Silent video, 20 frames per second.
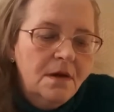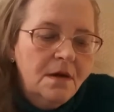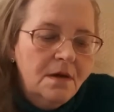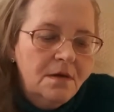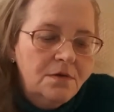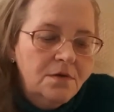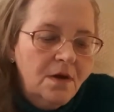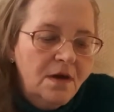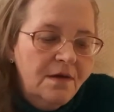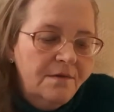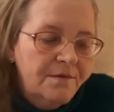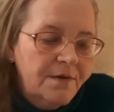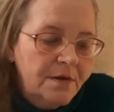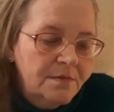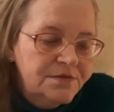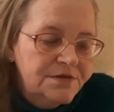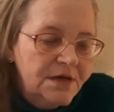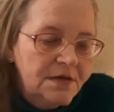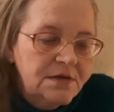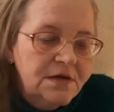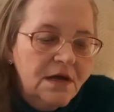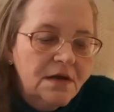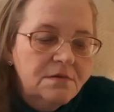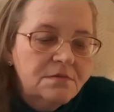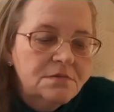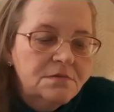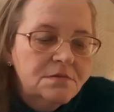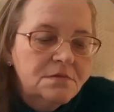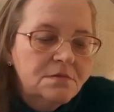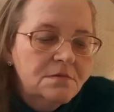Do I have it upside down?
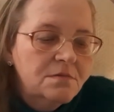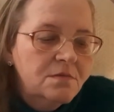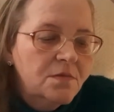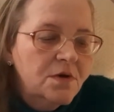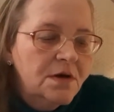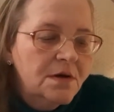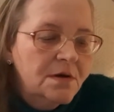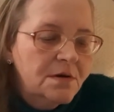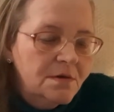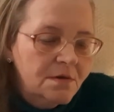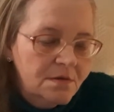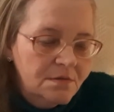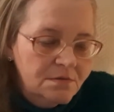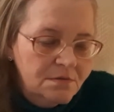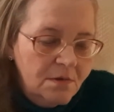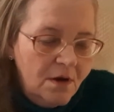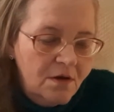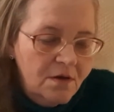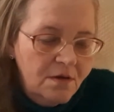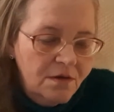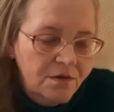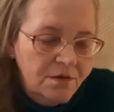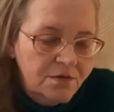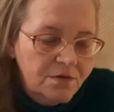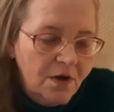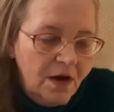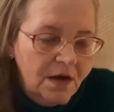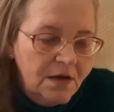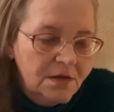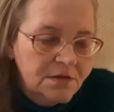Where are the
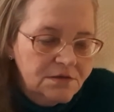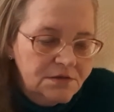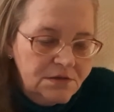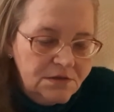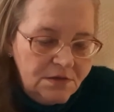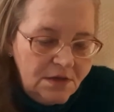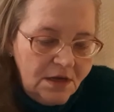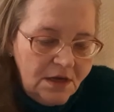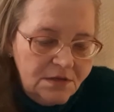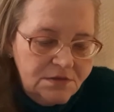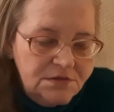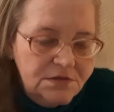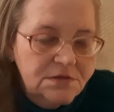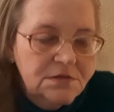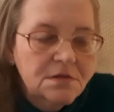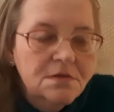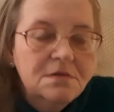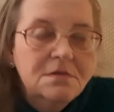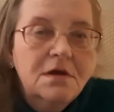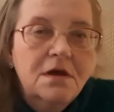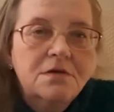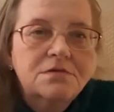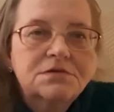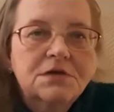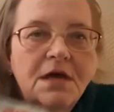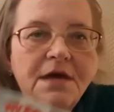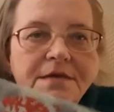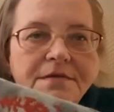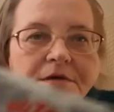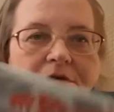dragons? It's, it goes
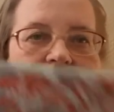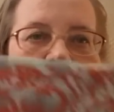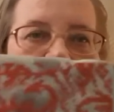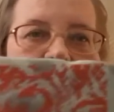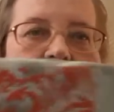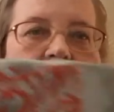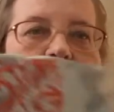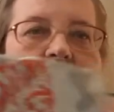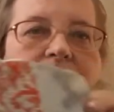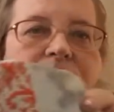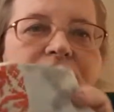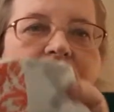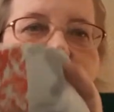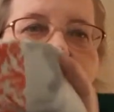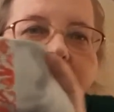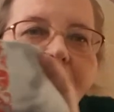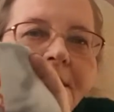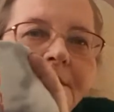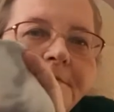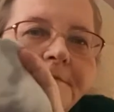like this. I'm sorry.